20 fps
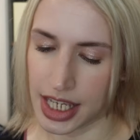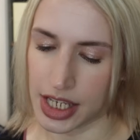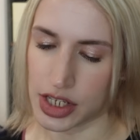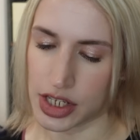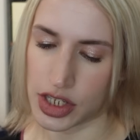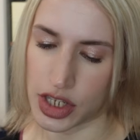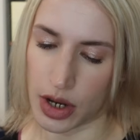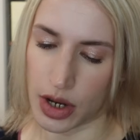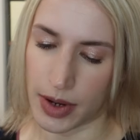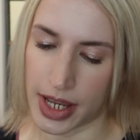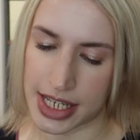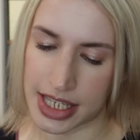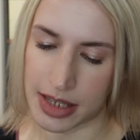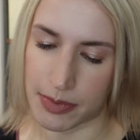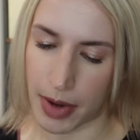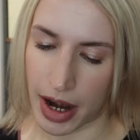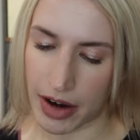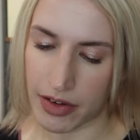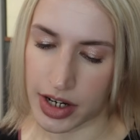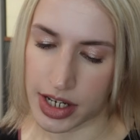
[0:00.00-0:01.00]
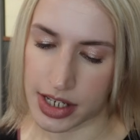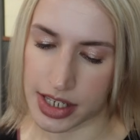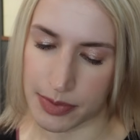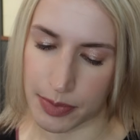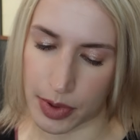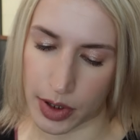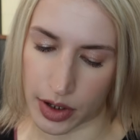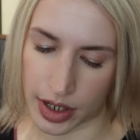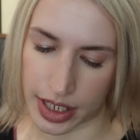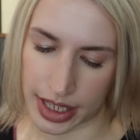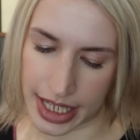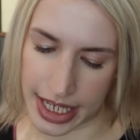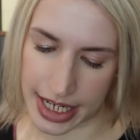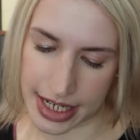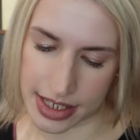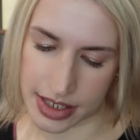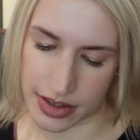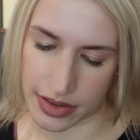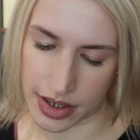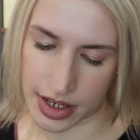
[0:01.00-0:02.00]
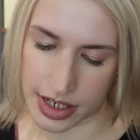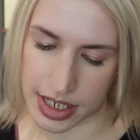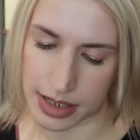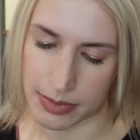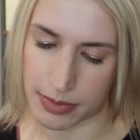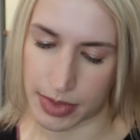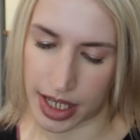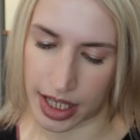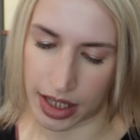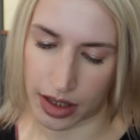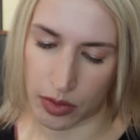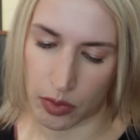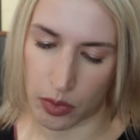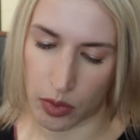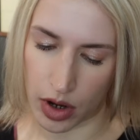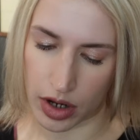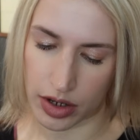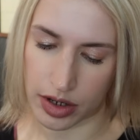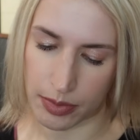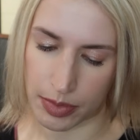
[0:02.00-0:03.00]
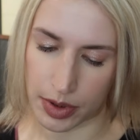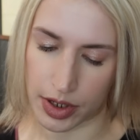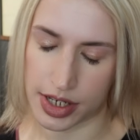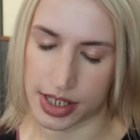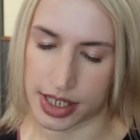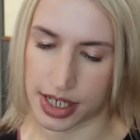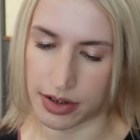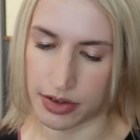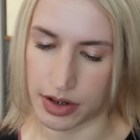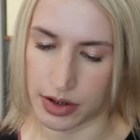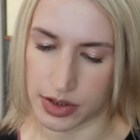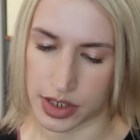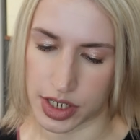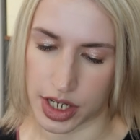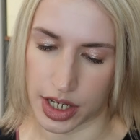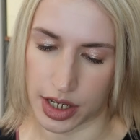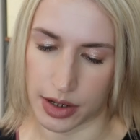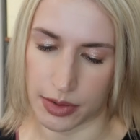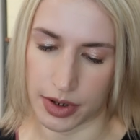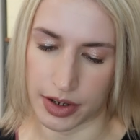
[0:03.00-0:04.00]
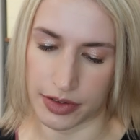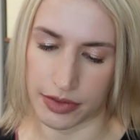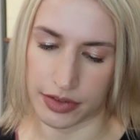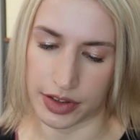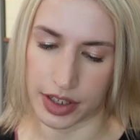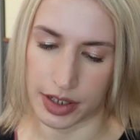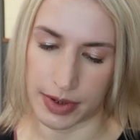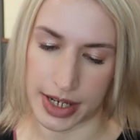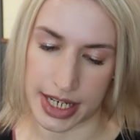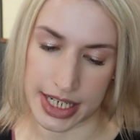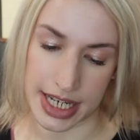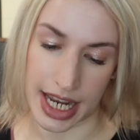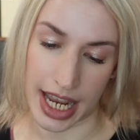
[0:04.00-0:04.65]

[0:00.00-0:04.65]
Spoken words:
So it's the Barrier Support Elixir 30ml 1.02 fluid